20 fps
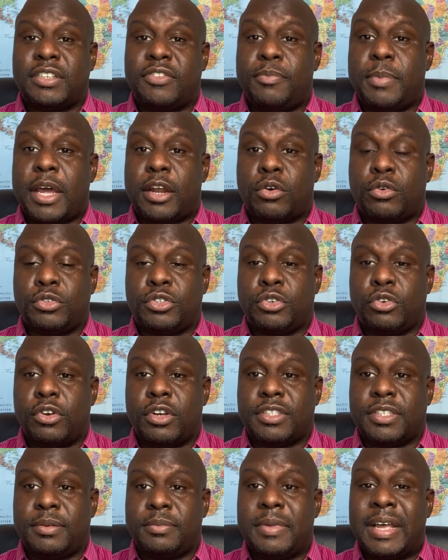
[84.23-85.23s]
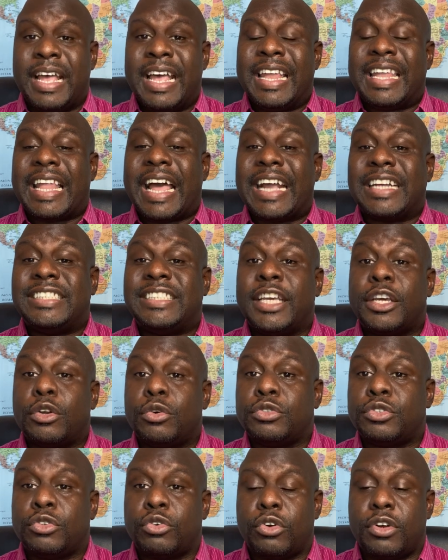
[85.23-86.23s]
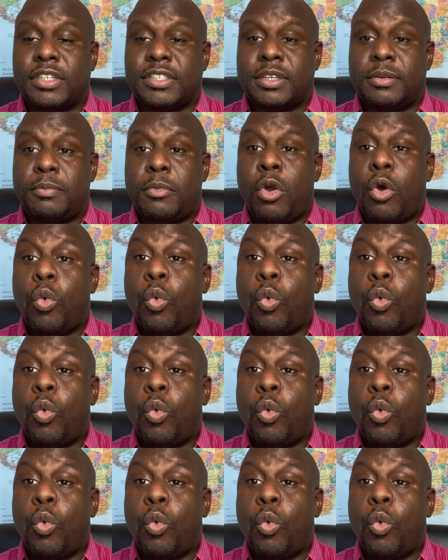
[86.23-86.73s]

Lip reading: of medical tourism like dental tourism,